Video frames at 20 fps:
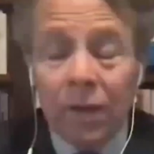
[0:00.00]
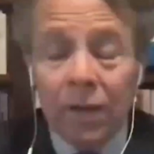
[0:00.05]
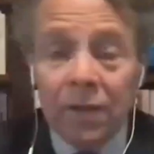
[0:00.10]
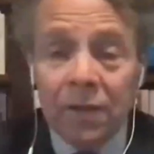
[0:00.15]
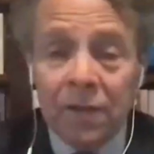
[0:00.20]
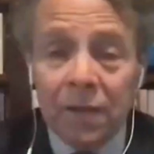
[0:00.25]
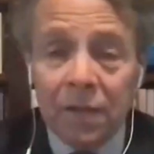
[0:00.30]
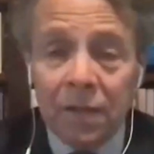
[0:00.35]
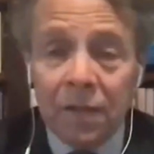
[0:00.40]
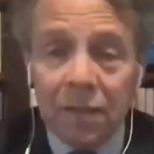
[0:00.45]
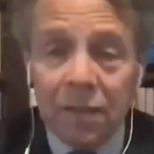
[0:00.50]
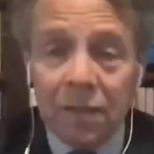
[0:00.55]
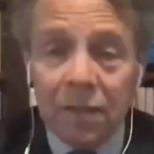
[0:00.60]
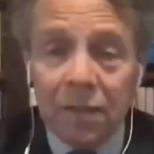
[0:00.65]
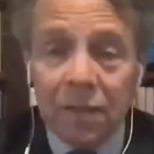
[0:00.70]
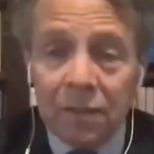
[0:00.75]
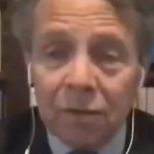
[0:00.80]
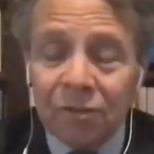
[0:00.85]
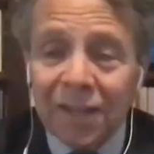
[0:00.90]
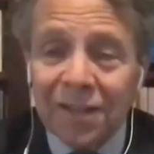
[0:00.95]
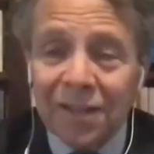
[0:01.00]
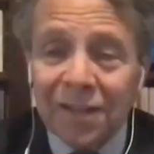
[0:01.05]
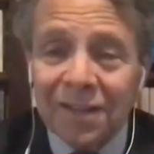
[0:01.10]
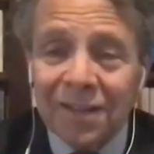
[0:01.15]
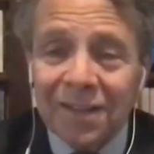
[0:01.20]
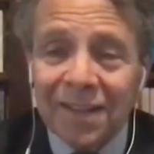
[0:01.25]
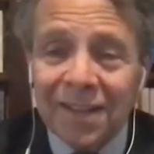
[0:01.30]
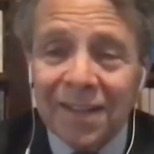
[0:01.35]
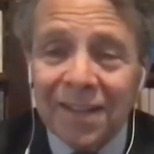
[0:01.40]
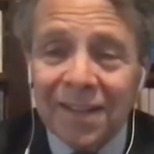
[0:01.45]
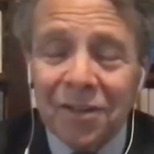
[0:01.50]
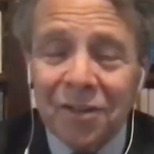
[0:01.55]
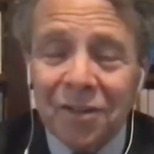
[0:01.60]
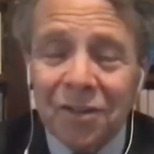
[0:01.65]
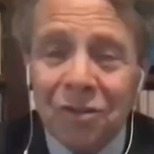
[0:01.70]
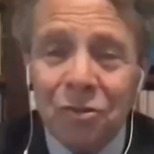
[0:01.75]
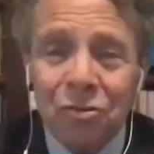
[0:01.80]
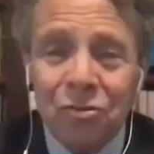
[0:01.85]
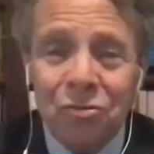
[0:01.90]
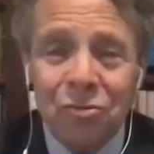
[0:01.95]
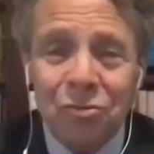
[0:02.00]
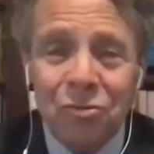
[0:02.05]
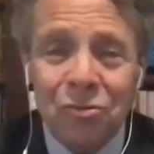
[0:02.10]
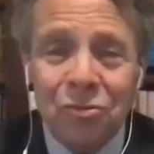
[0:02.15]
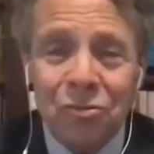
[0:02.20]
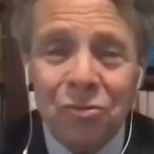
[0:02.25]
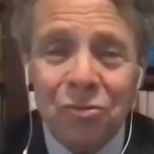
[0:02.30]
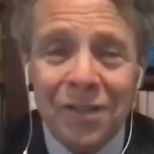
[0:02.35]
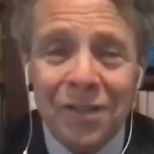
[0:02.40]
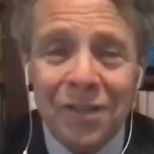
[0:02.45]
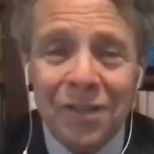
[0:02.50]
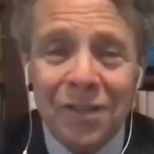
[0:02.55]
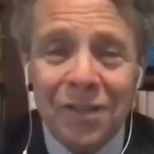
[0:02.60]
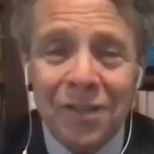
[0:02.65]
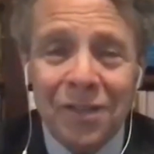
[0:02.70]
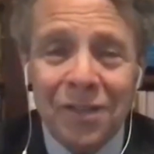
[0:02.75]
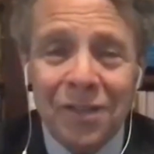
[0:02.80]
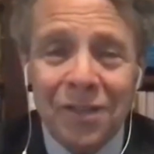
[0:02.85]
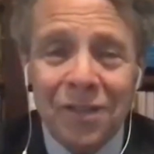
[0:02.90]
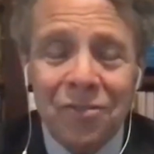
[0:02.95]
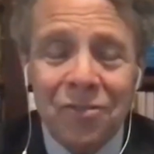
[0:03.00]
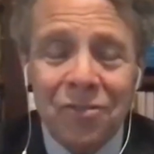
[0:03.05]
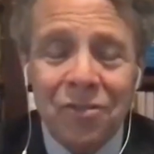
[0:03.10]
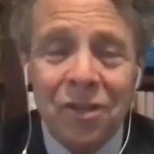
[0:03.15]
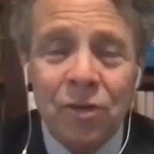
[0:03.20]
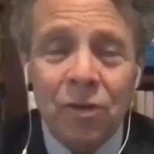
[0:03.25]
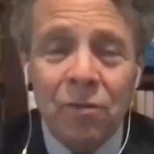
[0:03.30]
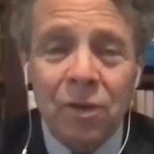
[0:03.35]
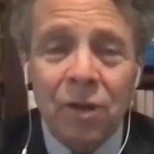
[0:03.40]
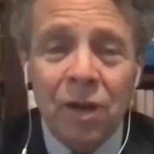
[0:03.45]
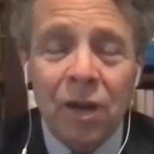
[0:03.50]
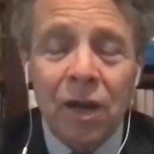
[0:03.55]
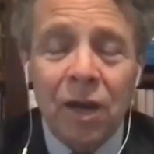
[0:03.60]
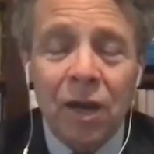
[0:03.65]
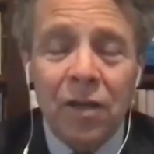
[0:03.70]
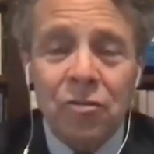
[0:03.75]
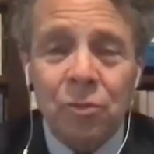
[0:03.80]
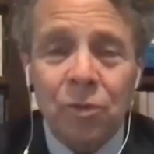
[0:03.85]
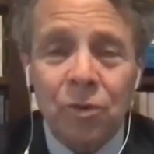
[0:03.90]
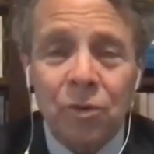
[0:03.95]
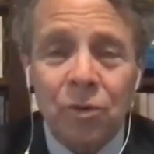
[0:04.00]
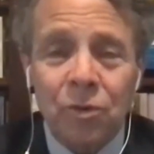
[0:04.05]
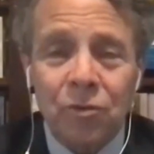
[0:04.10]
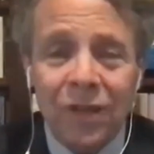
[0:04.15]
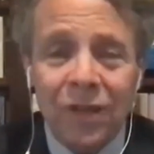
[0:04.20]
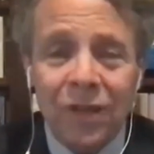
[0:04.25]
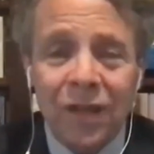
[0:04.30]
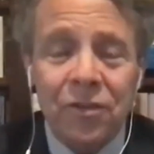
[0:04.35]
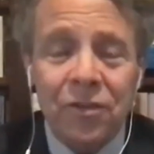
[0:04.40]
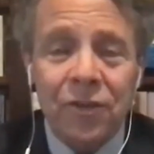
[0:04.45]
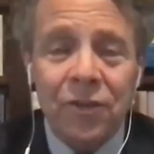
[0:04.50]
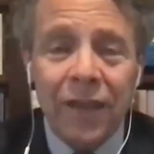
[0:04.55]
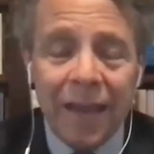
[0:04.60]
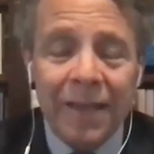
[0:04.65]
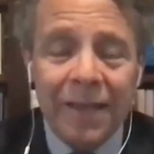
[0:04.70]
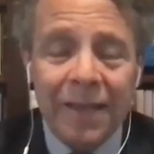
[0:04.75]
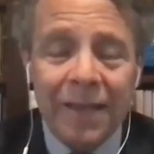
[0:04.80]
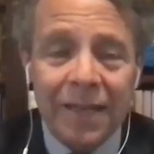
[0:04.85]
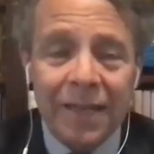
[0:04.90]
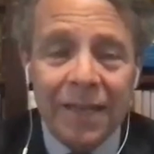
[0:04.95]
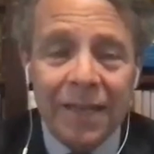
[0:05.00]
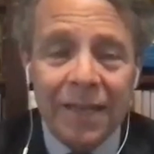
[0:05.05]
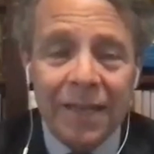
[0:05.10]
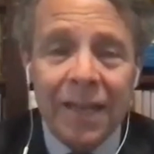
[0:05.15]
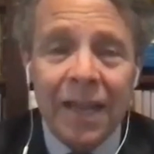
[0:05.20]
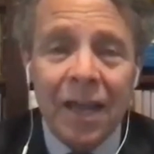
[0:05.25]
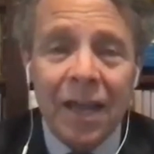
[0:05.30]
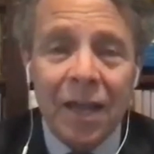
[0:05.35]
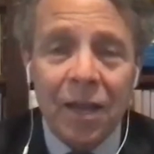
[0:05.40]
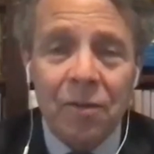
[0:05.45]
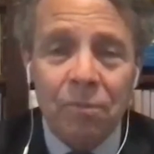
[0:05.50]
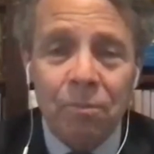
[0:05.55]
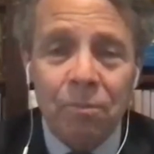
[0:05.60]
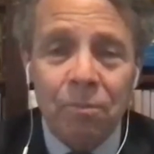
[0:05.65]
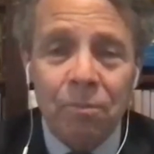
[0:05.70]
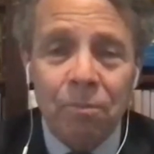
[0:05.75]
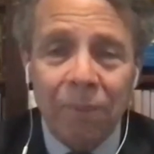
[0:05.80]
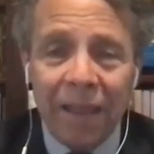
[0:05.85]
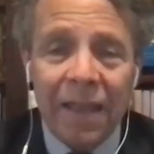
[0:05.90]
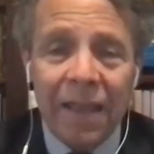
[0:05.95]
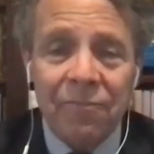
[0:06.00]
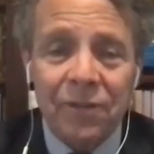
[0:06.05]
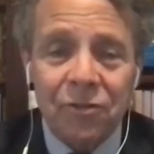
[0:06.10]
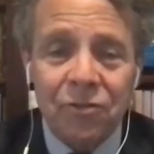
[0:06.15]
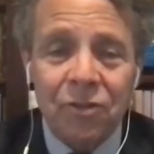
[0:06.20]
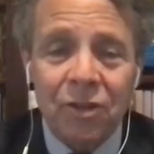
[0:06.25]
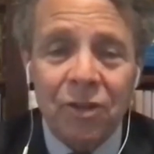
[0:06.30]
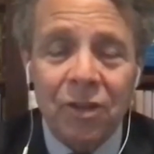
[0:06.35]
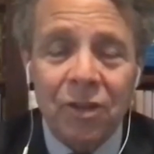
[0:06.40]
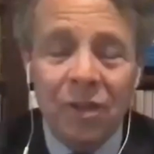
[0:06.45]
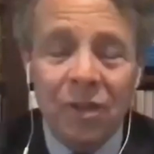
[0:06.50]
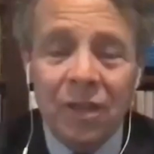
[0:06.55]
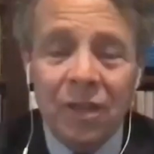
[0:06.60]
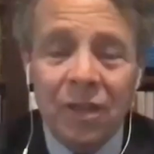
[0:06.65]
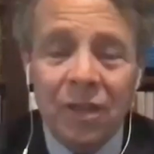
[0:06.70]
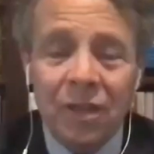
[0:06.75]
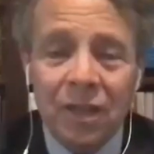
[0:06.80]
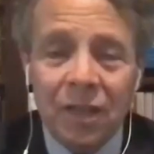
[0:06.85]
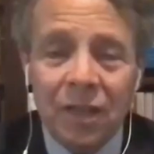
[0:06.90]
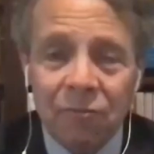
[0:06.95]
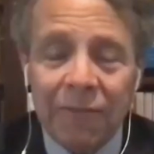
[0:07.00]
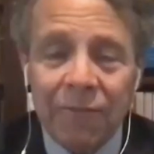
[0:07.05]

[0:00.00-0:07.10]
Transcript: Well, and then there's that unusual incident where Oswald's out there handing out pamphlets